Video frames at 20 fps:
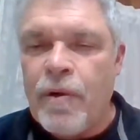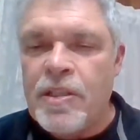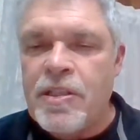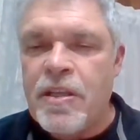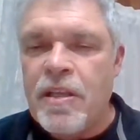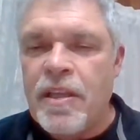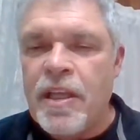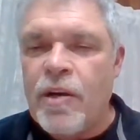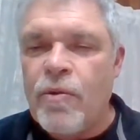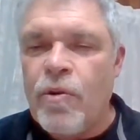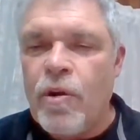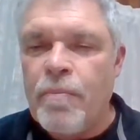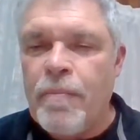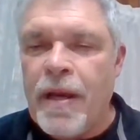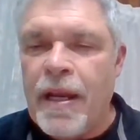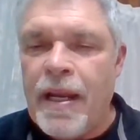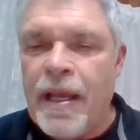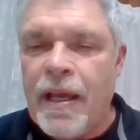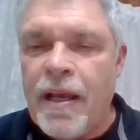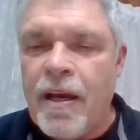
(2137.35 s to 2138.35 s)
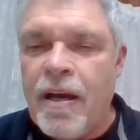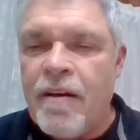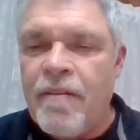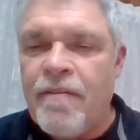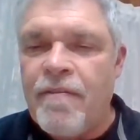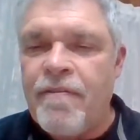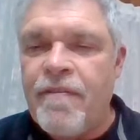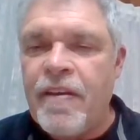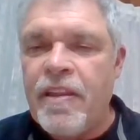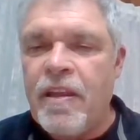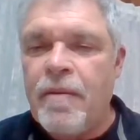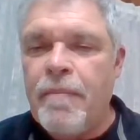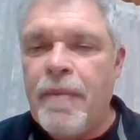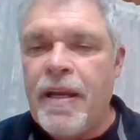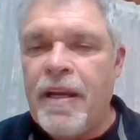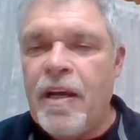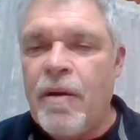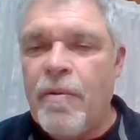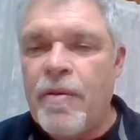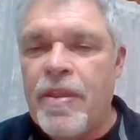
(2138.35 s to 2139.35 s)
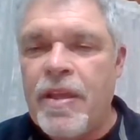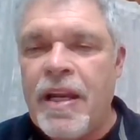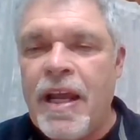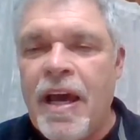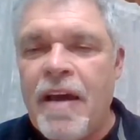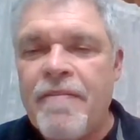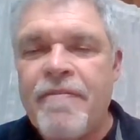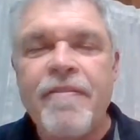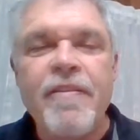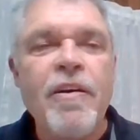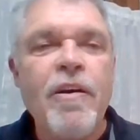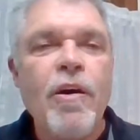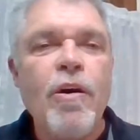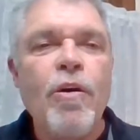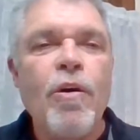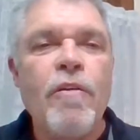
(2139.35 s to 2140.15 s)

What's the literal meaning of Philomena with an F